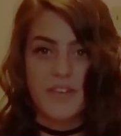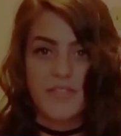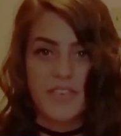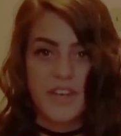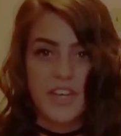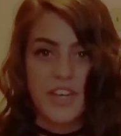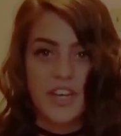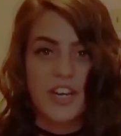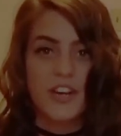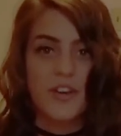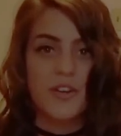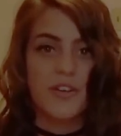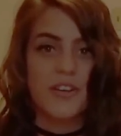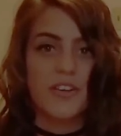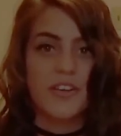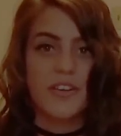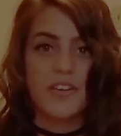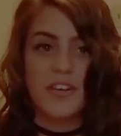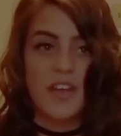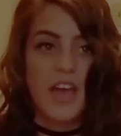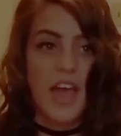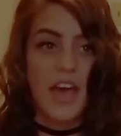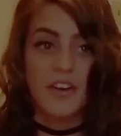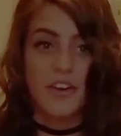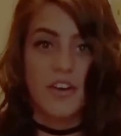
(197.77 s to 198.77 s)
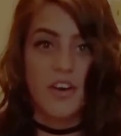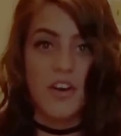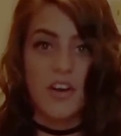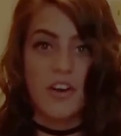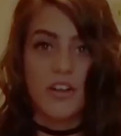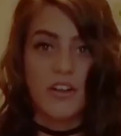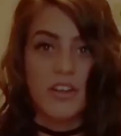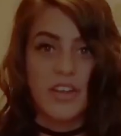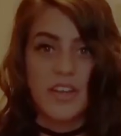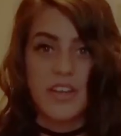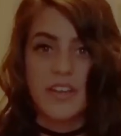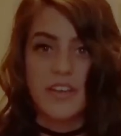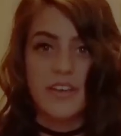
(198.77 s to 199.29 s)
vinegar at
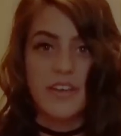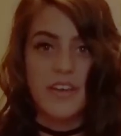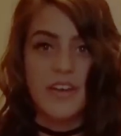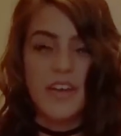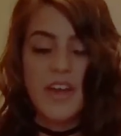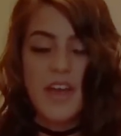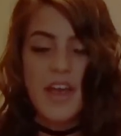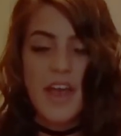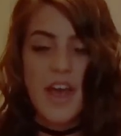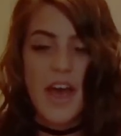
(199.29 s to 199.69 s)
all. And